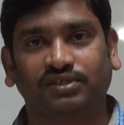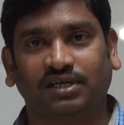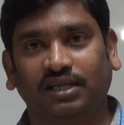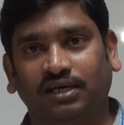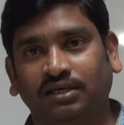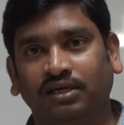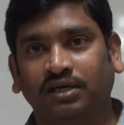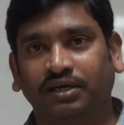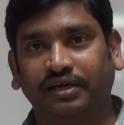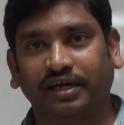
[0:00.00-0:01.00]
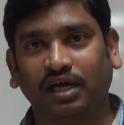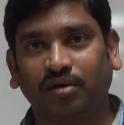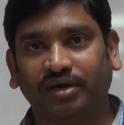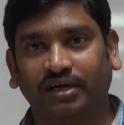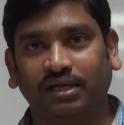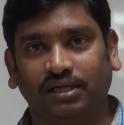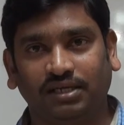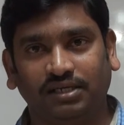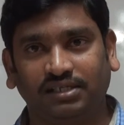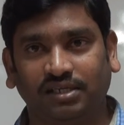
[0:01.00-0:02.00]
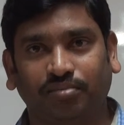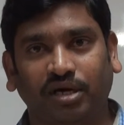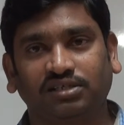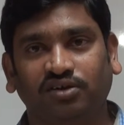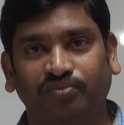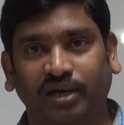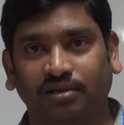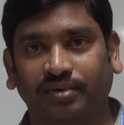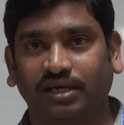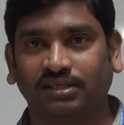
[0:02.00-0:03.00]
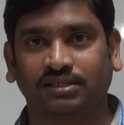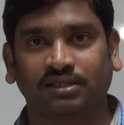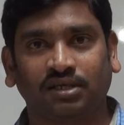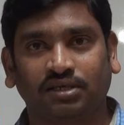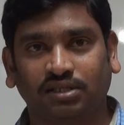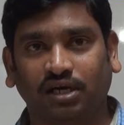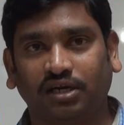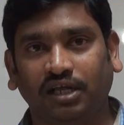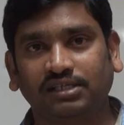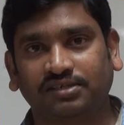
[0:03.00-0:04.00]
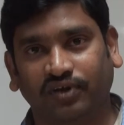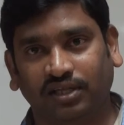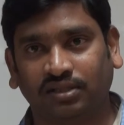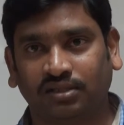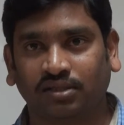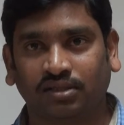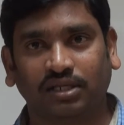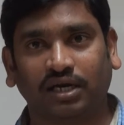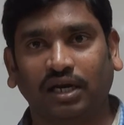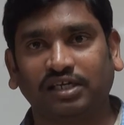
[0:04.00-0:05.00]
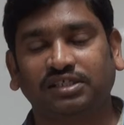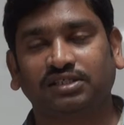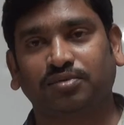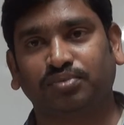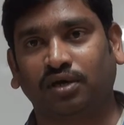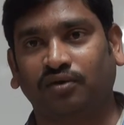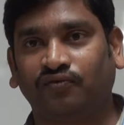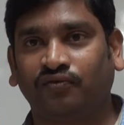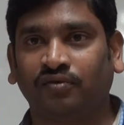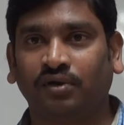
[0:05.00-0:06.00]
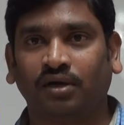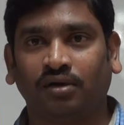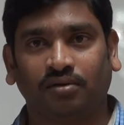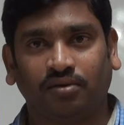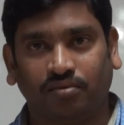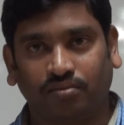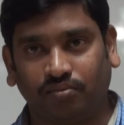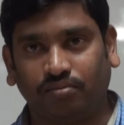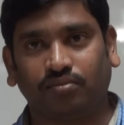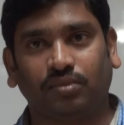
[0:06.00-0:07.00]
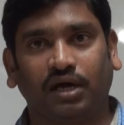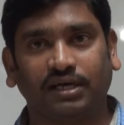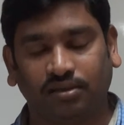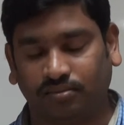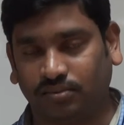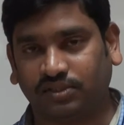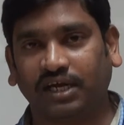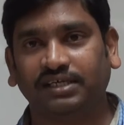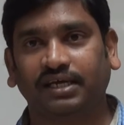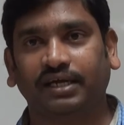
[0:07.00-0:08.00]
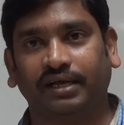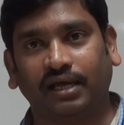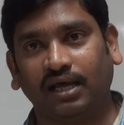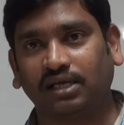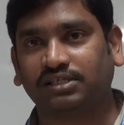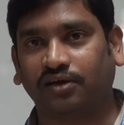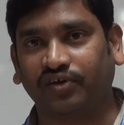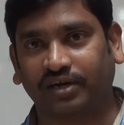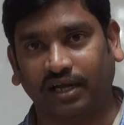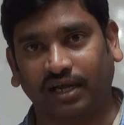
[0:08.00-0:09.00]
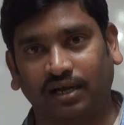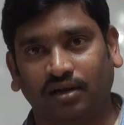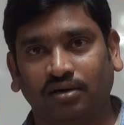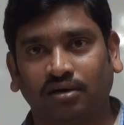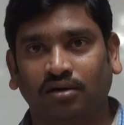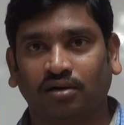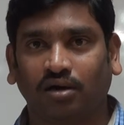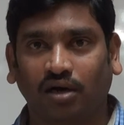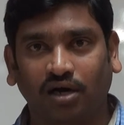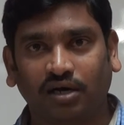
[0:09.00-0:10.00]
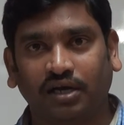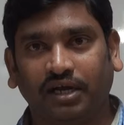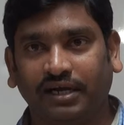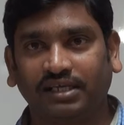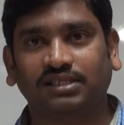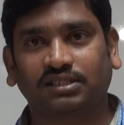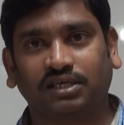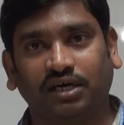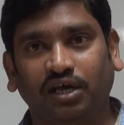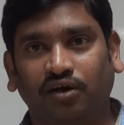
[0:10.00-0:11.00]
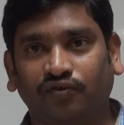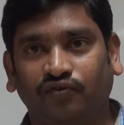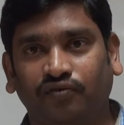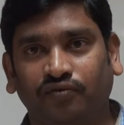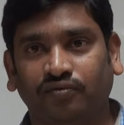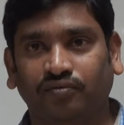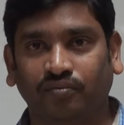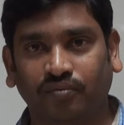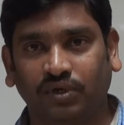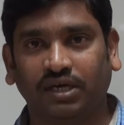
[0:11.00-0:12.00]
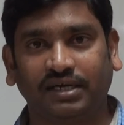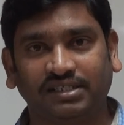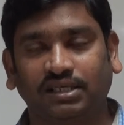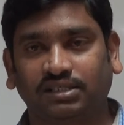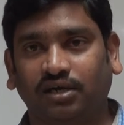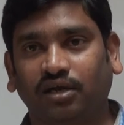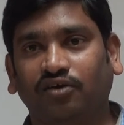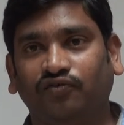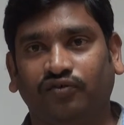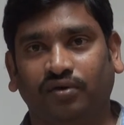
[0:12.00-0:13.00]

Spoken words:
we say that trigonometry is a branch of mathematics that deals with the relationships of sides and angles of a triangle. Or it is the study of